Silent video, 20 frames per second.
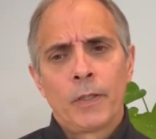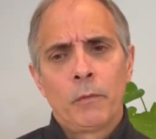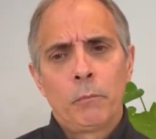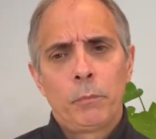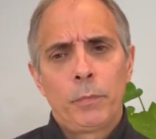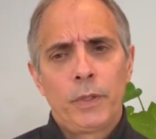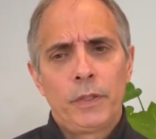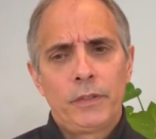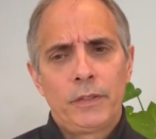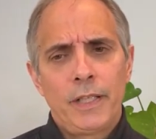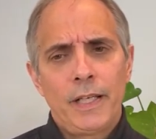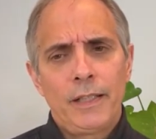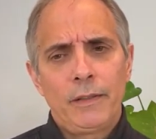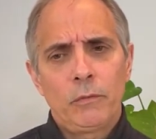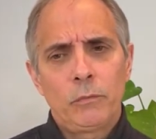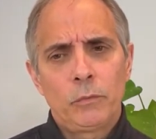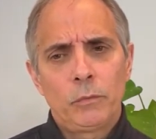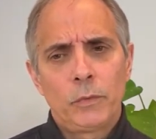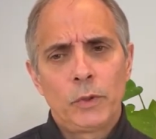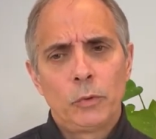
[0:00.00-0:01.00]
but that
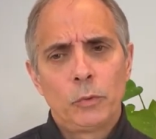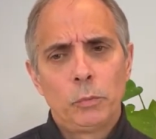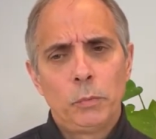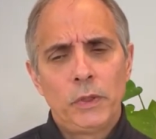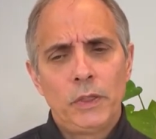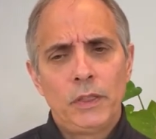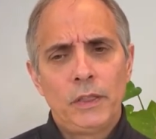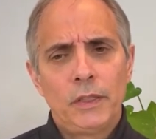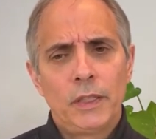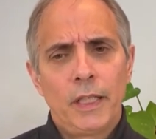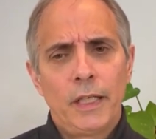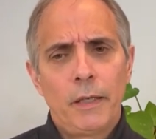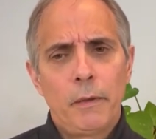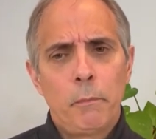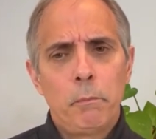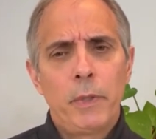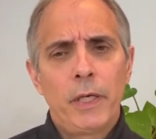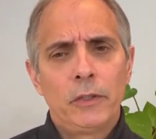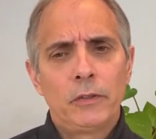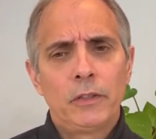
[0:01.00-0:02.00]
will be
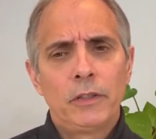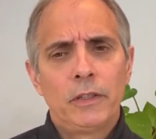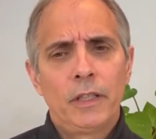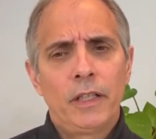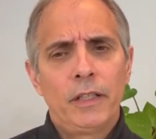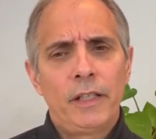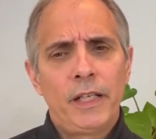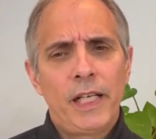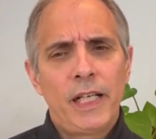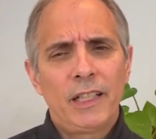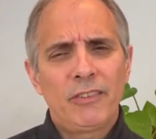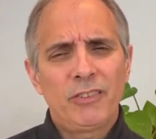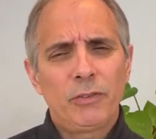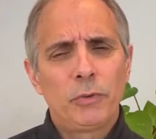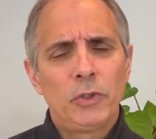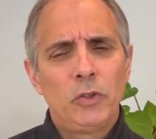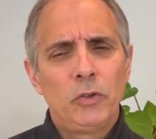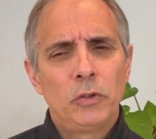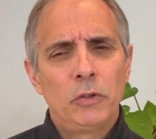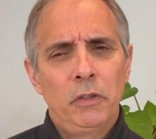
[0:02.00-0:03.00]
better done after
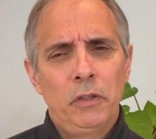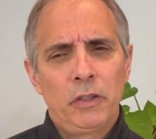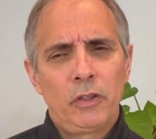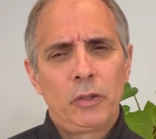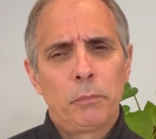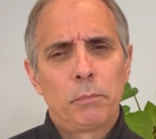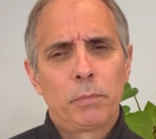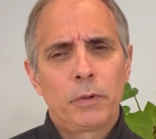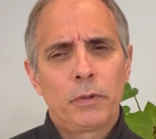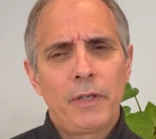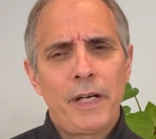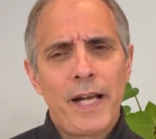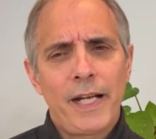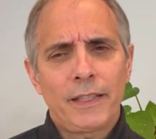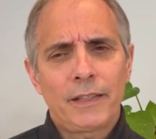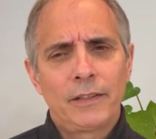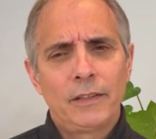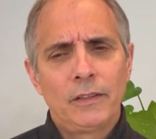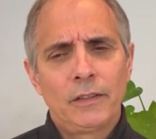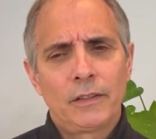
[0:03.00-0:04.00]
we do a little
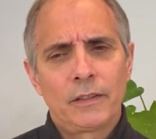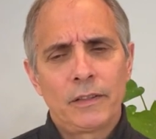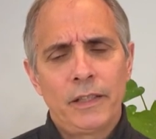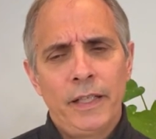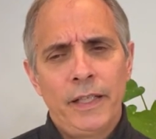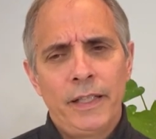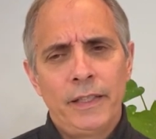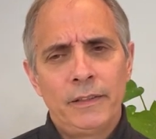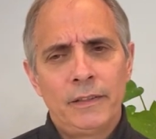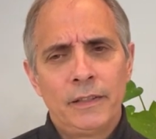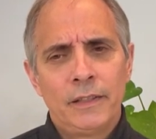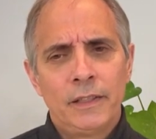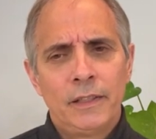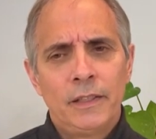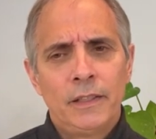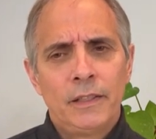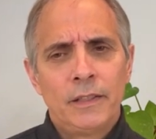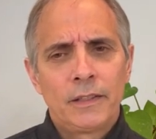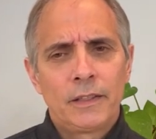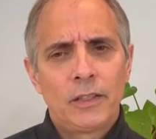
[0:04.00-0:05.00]
practice and
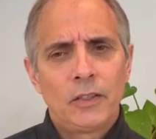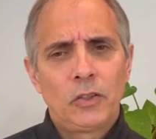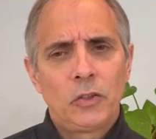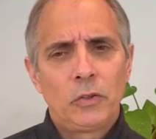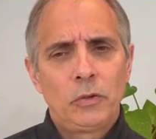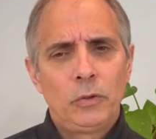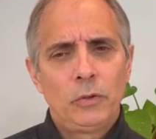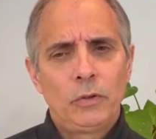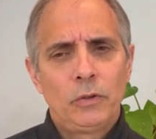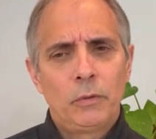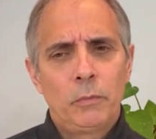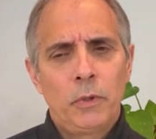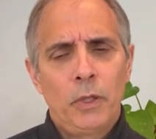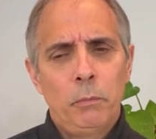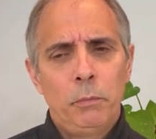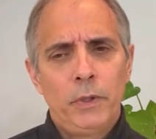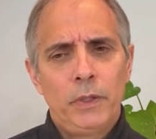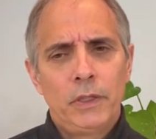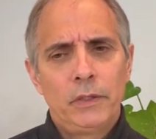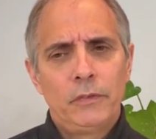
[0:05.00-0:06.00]
get you a
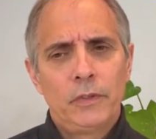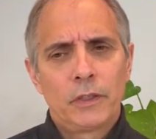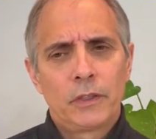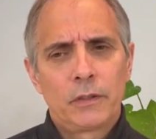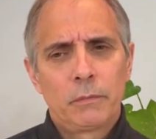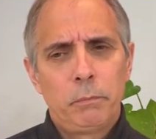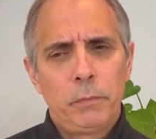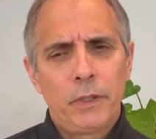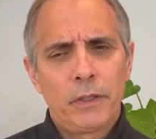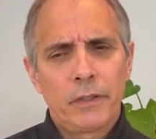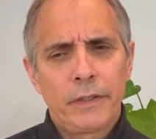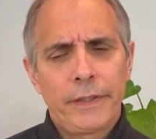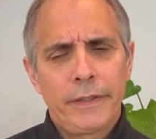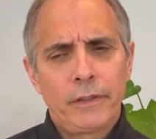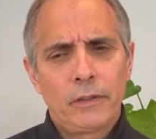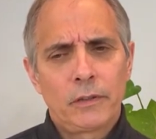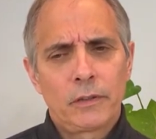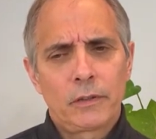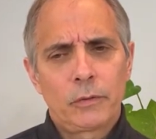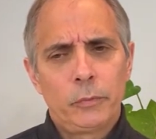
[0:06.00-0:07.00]
bit of
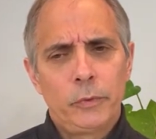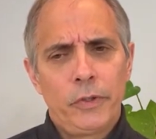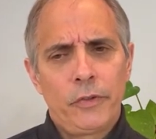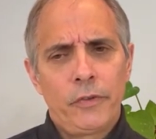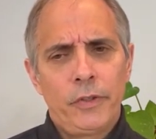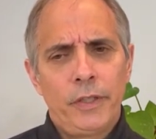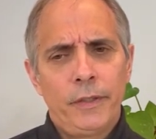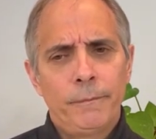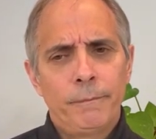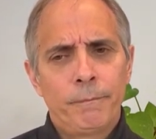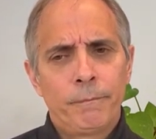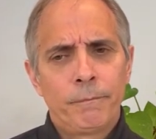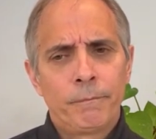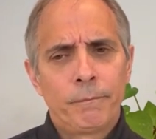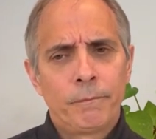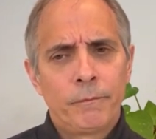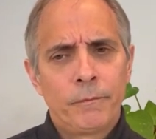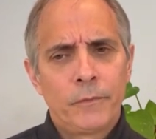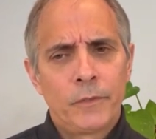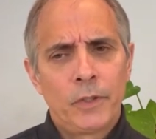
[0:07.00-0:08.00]
experience with it
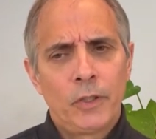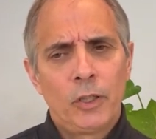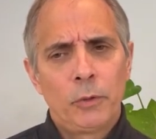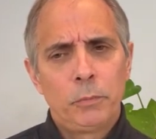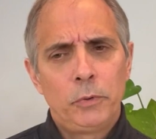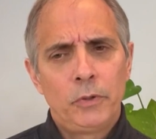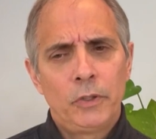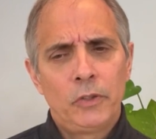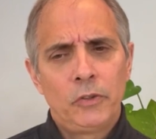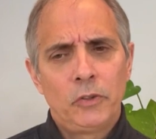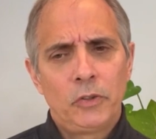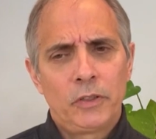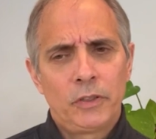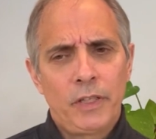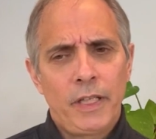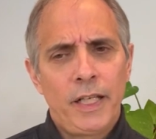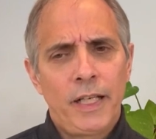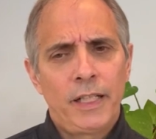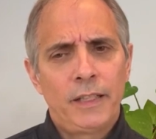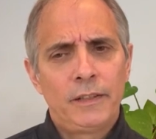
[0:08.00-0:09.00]
to help you
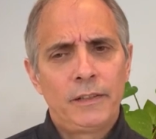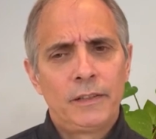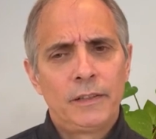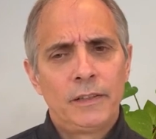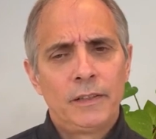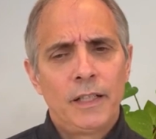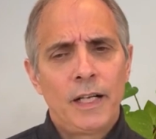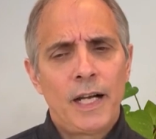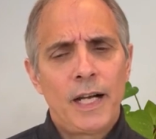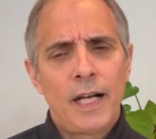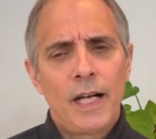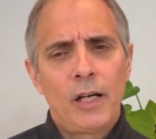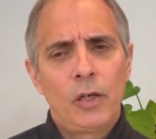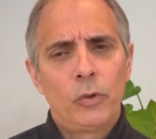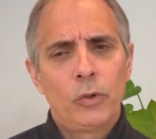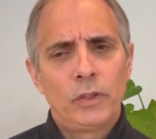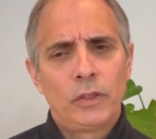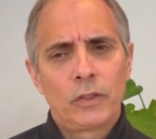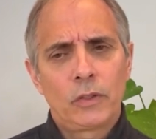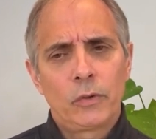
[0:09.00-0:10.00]
understand how
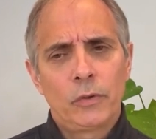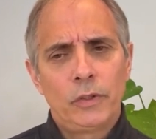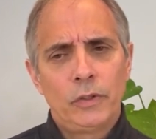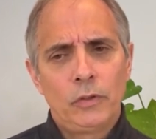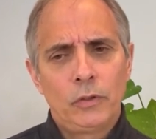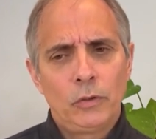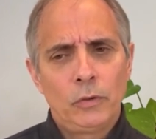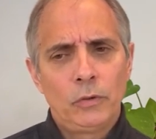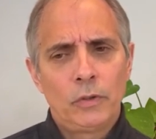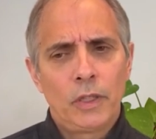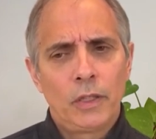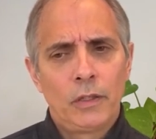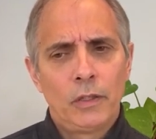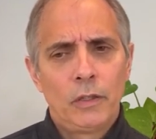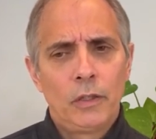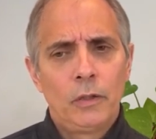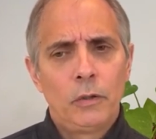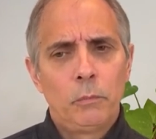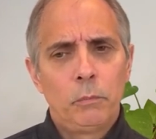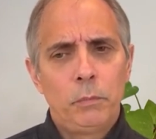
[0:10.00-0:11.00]
it's going to
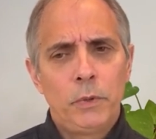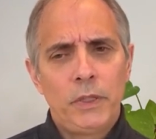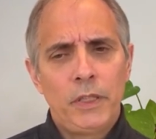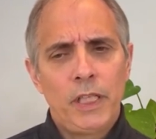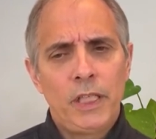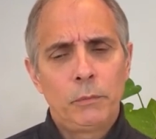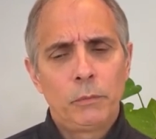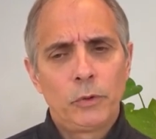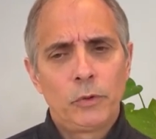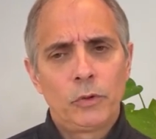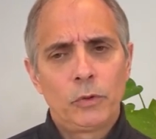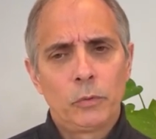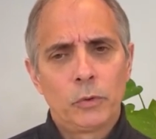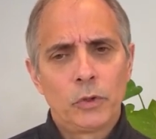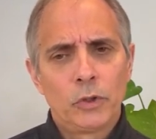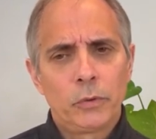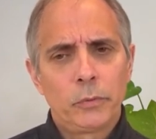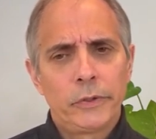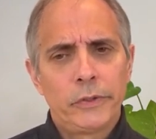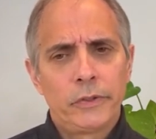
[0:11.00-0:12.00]
be able to
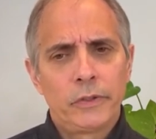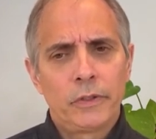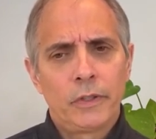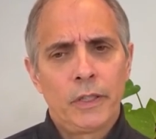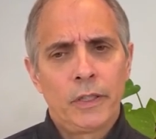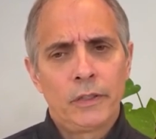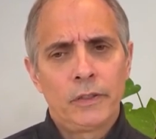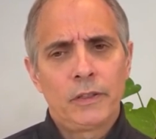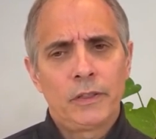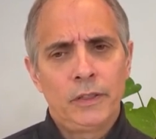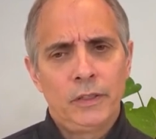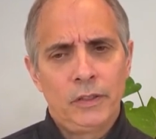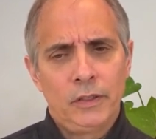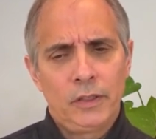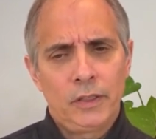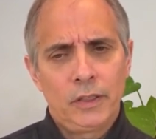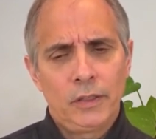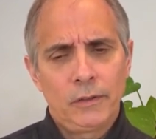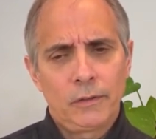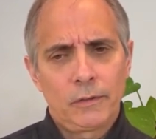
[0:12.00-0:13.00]
work with our
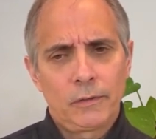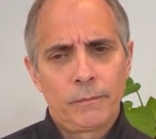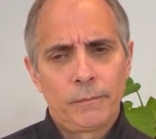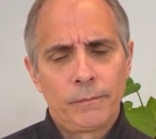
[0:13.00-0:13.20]
tinnitus.